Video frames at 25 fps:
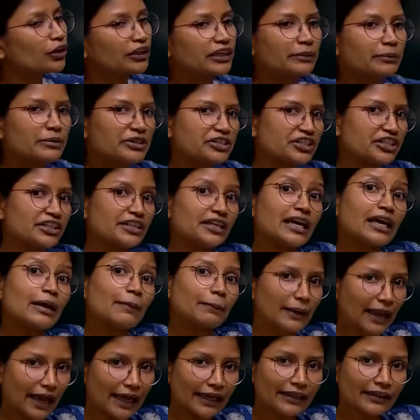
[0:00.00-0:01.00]
Security Mission
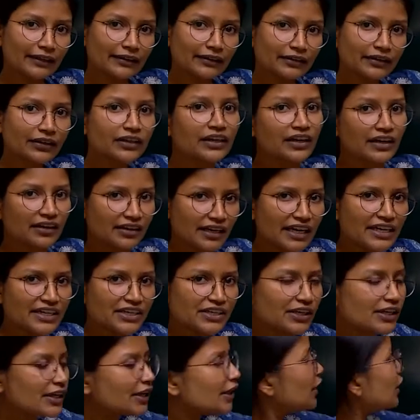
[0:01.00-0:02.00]
plan,
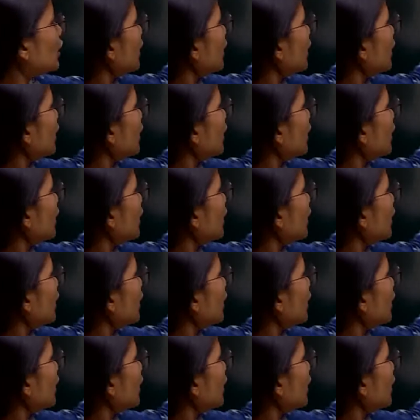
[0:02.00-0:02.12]
right?